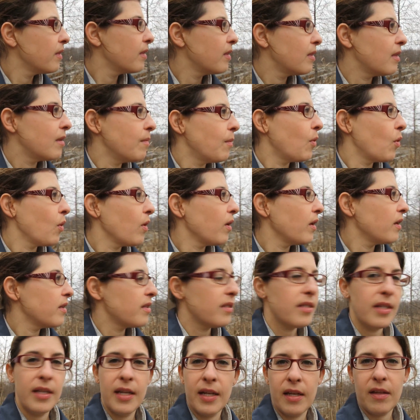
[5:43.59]
the more
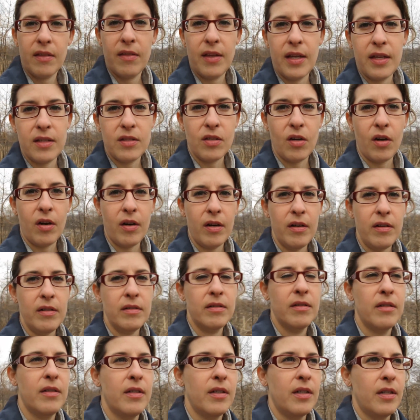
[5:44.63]
acidic things are.
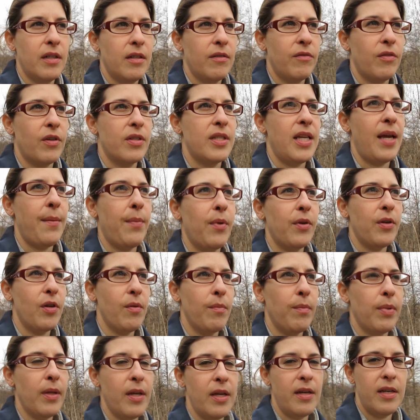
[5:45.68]
For example, your
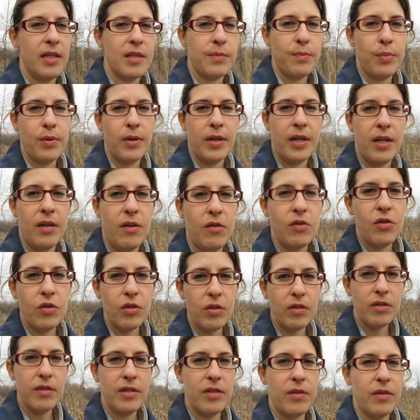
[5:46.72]
blood is pretty
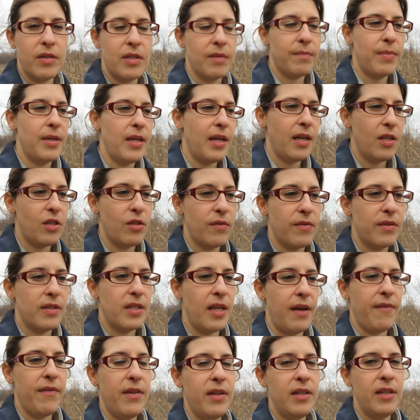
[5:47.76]
neutral, so it's a pH of
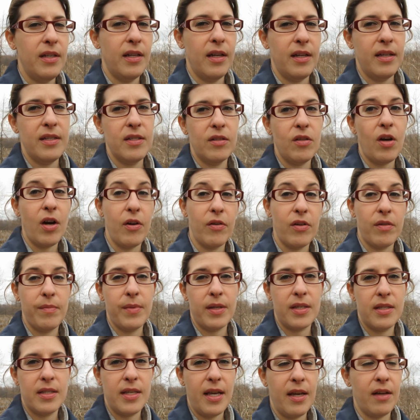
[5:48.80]
seven. It is a
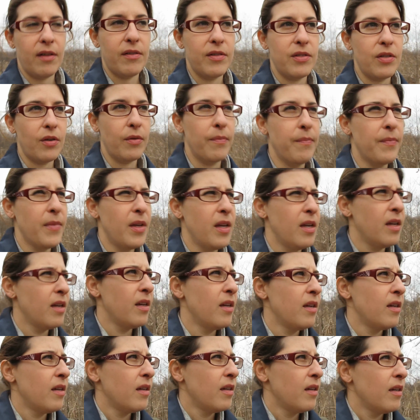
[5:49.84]
logarithmic scale, so
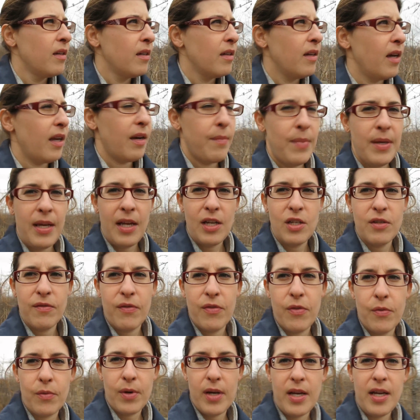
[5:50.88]
at a pH of
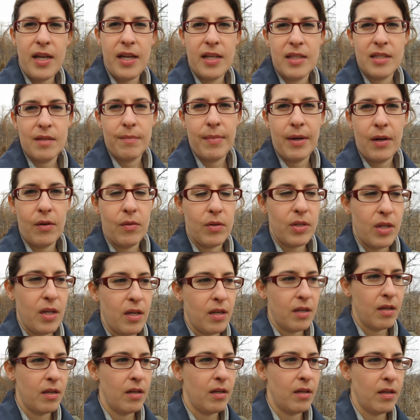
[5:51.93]
three, it's about
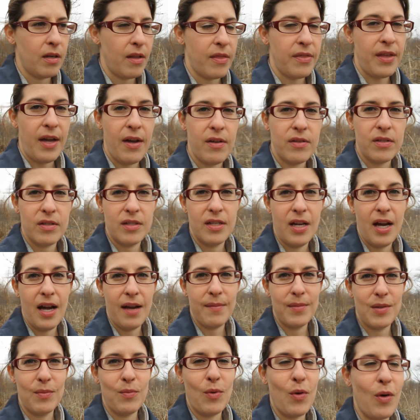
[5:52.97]
a thousand
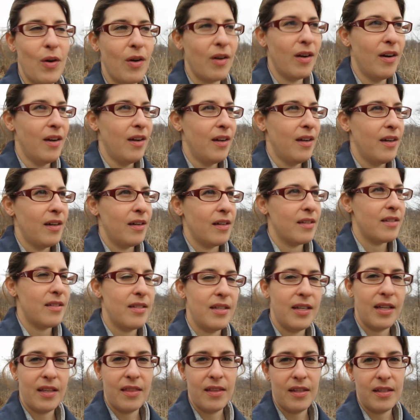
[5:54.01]
times more
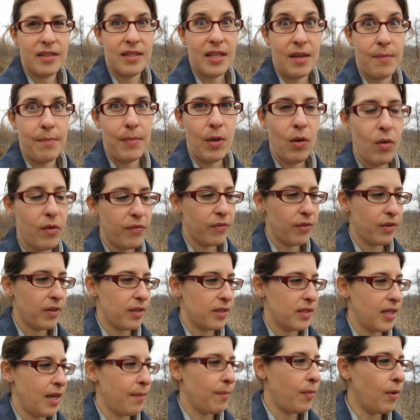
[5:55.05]
acidic than, say, milk, for
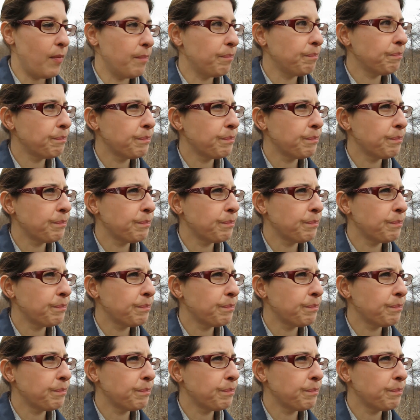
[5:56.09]
example.